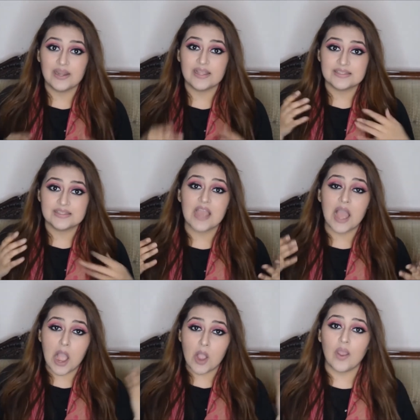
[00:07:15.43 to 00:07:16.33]
Let's see
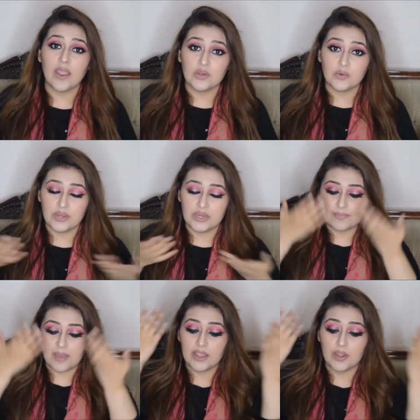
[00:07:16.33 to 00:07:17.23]
how I create
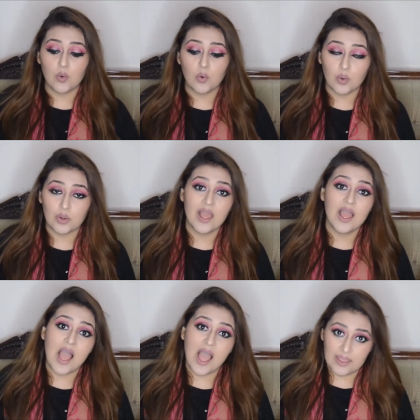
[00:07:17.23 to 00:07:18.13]
my whole
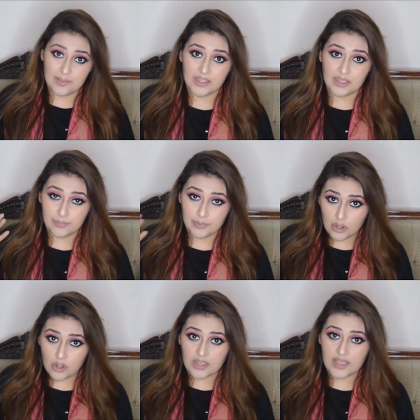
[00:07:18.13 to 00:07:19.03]
eye makeup
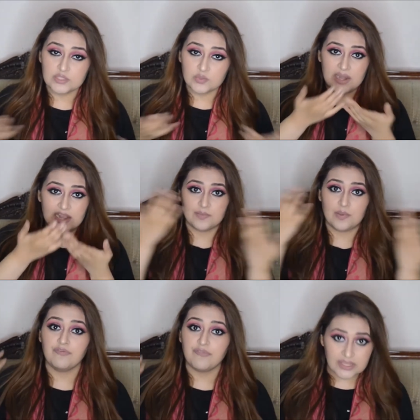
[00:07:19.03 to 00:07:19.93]
look as well as my
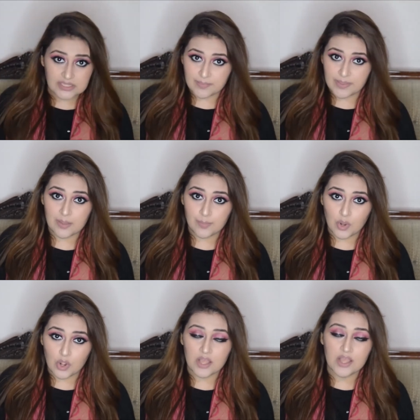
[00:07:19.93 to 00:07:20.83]
face makeup
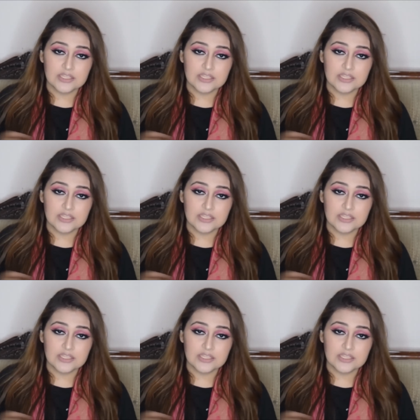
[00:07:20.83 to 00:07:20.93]
look,